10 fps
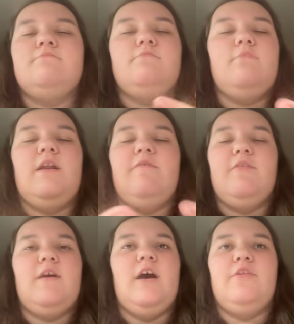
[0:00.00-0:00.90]
whatever
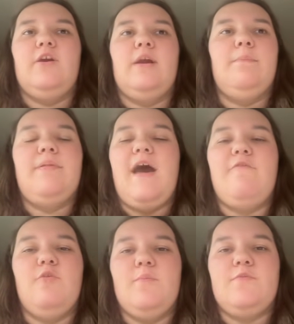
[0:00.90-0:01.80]
the other
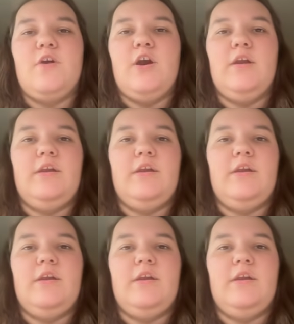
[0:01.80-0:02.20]
platforms are,